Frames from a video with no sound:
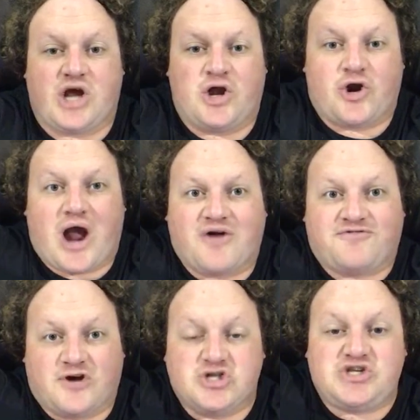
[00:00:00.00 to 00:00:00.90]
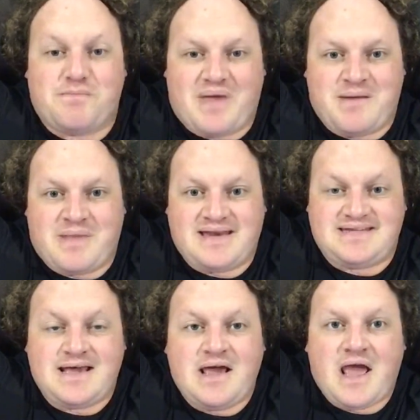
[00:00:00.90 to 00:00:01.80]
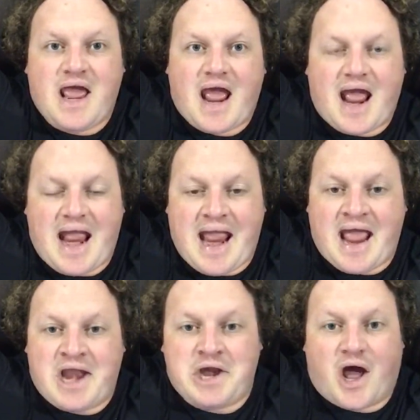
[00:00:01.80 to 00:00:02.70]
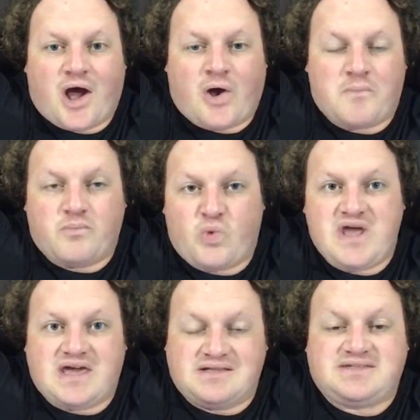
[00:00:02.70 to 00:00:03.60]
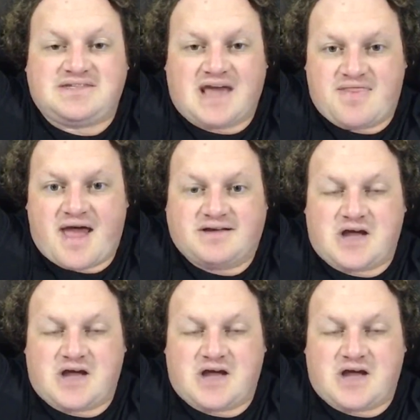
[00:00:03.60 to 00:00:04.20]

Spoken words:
under our First Amendment, and we can say that.